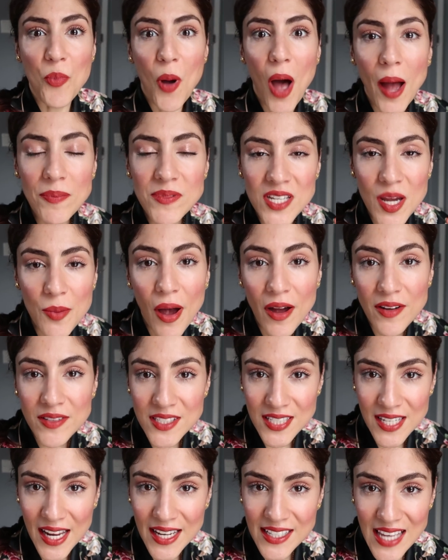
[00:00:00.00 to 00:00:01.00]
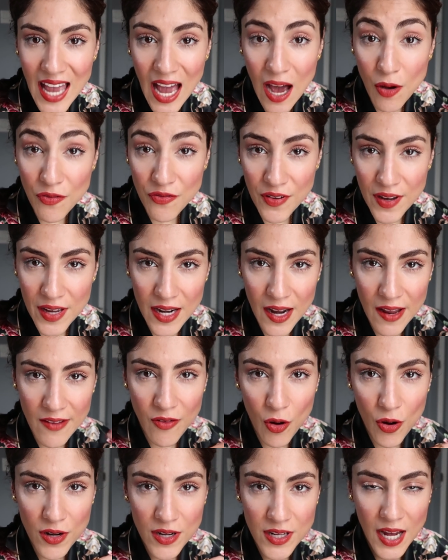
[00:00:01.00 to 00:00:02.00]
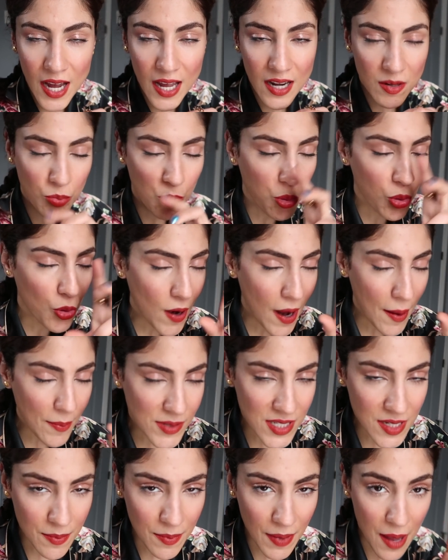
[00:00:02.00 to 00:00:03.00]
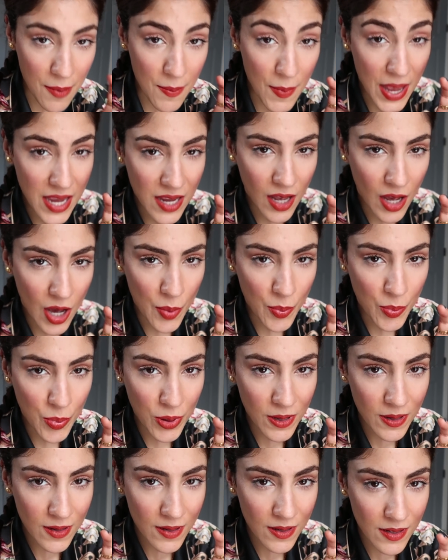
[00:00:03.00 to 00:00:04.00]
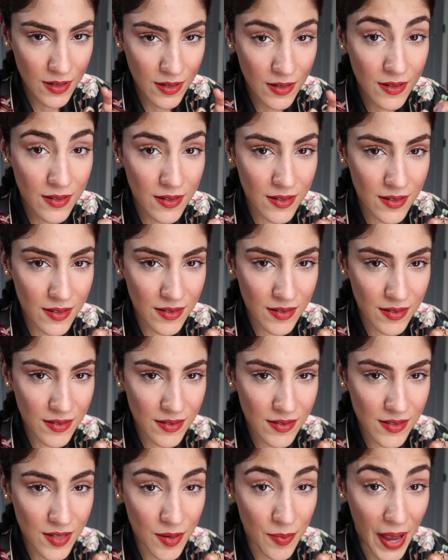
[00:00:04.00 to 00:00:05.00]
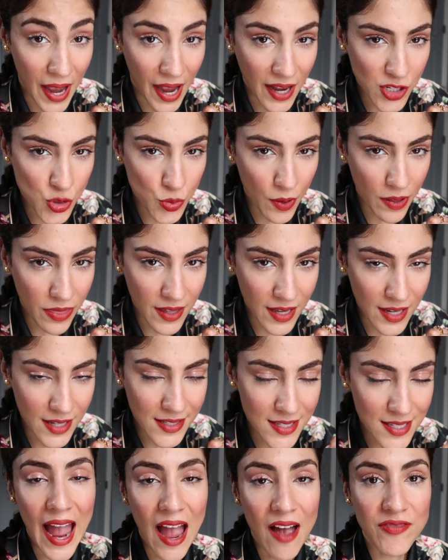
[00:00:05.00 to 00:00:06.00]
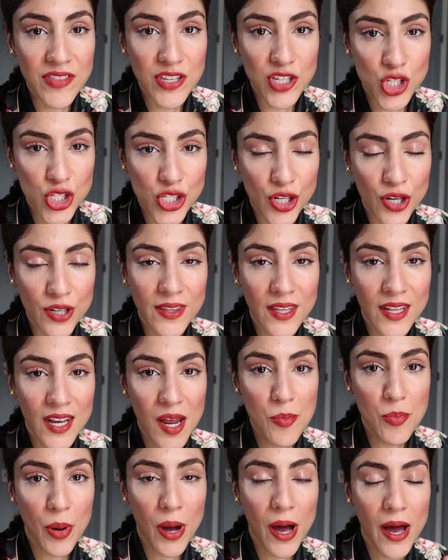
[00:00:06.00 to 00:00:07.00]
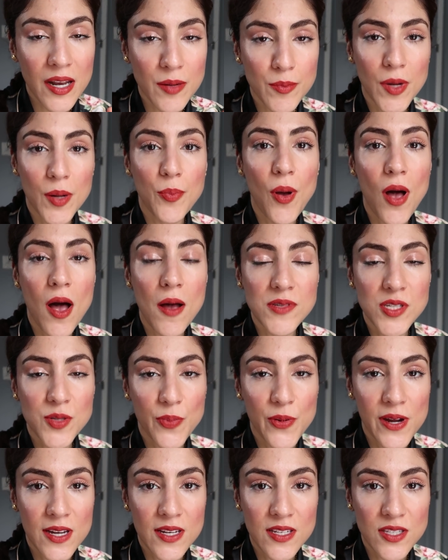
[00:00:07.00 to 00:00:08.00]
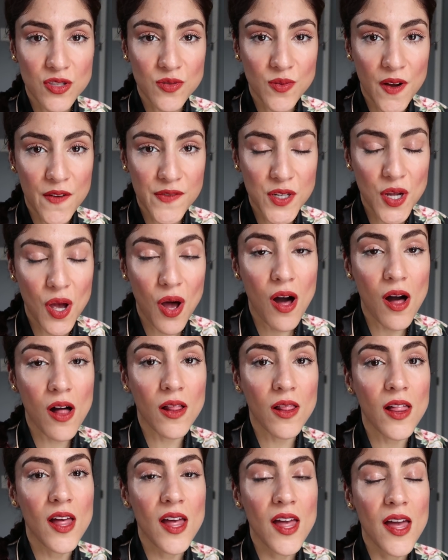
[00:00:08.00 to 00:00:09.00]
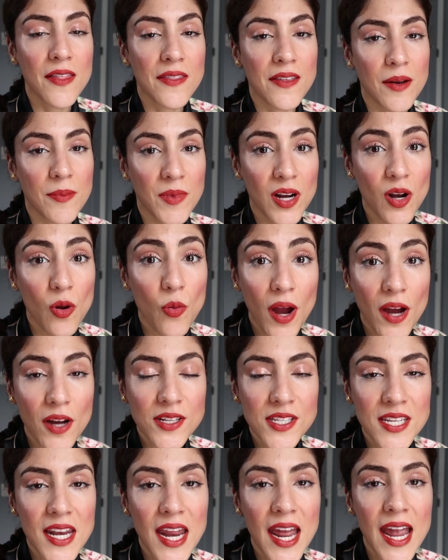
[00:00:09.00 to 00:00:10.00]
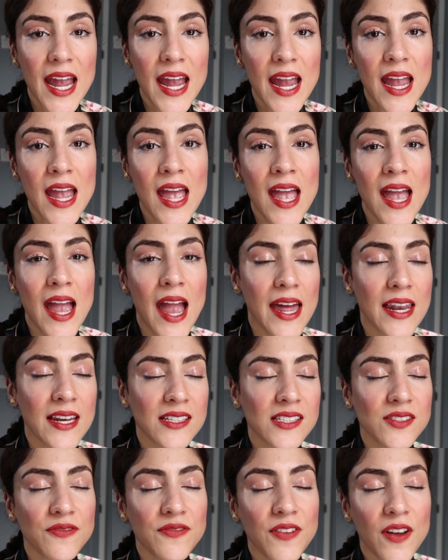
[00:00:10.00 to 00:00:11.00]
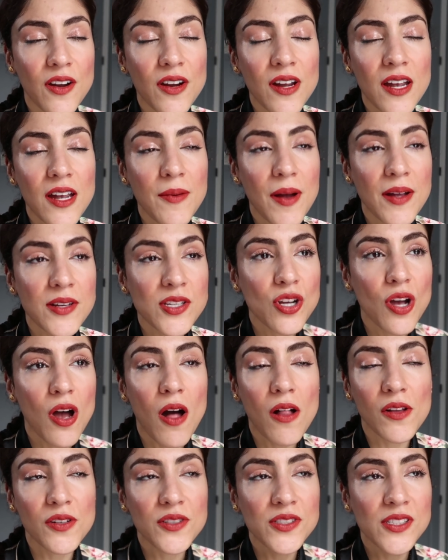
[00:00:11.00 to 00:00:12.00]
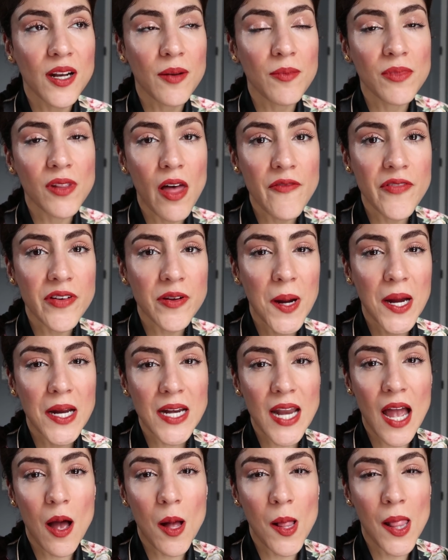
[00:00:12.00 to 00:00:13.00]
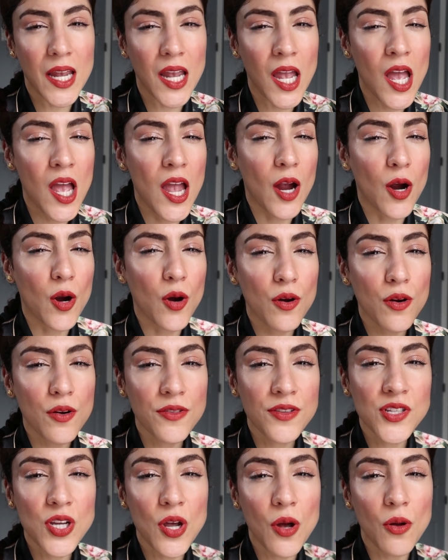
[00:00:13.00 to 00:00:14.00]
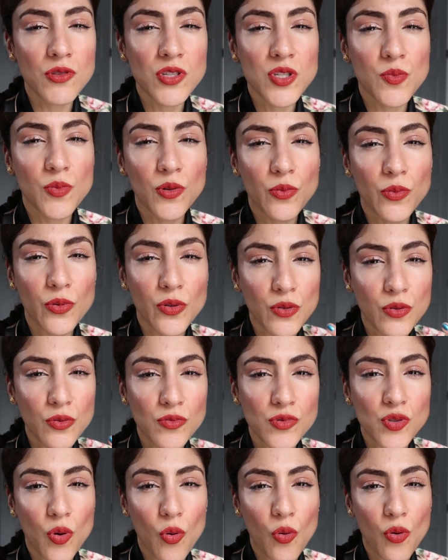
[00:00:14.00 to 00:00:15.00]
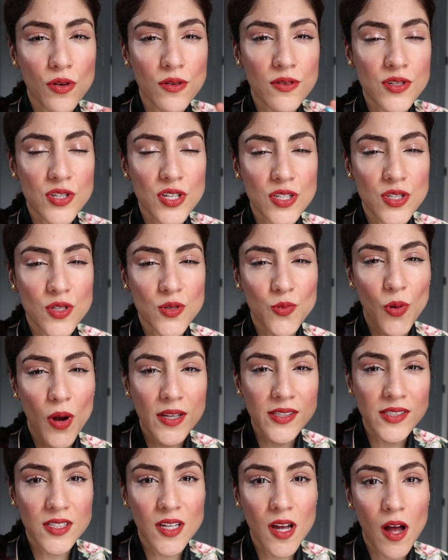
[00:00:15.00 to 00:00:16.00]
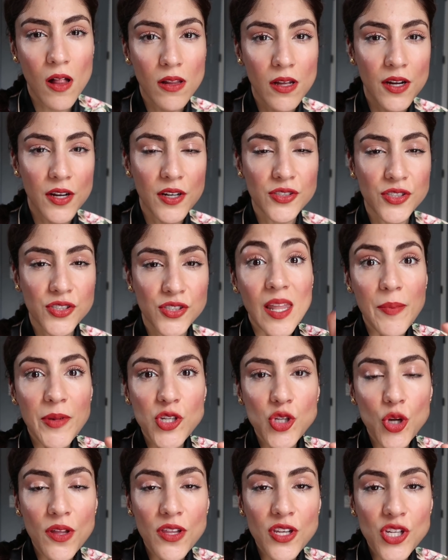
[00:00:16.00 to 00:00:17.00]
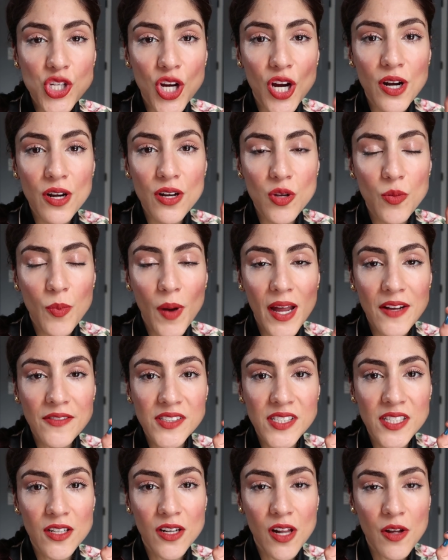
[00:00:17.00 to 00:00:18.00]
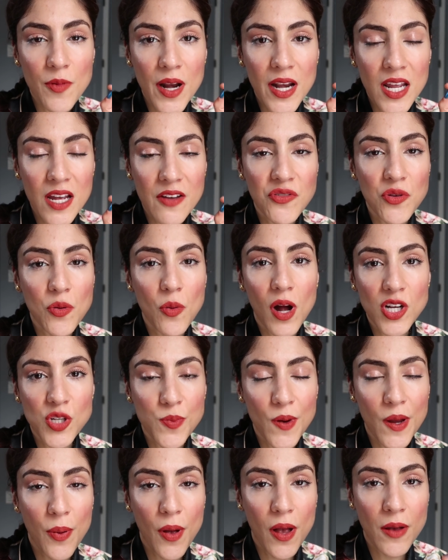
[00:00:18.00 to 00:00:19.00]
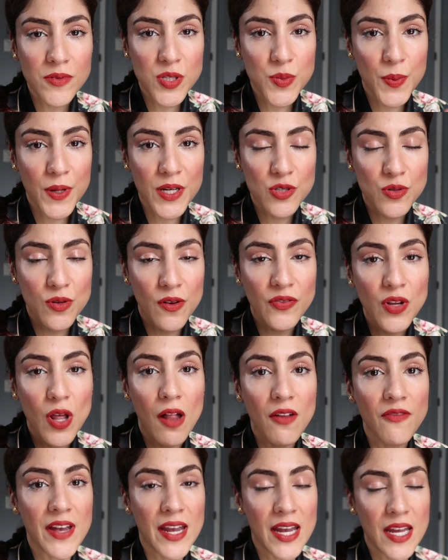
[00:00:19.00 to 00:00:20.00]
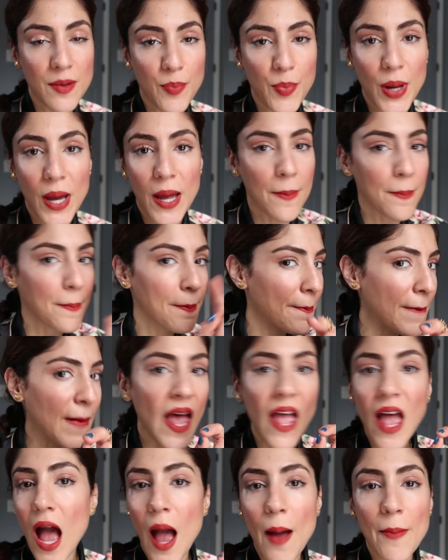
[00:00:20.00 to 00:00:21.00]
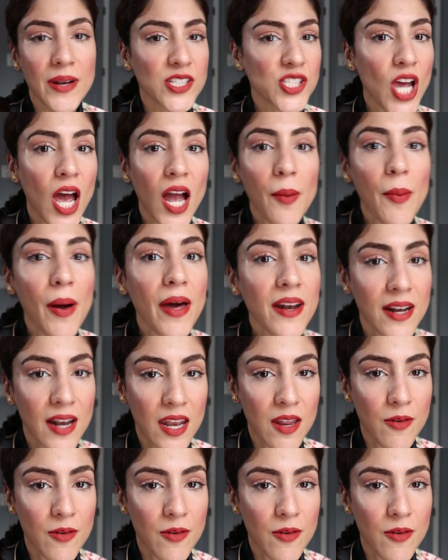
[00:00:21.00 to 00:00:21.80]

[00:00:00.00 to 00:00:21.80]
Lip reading: I'm pumped about today's outfit, and I've already kind of prepped my makeup to match with it. I have this shirt that I bought in my Palm Springs thrift haul that I'm gonna wear today, and it's very much colors that I'm loving right now, like earth tones, maroons, oranges, rust colors. Let me show you the shirt. You might have seen it already if you watched my Palm Springs thrift haul vid, but I'm gonna talk about it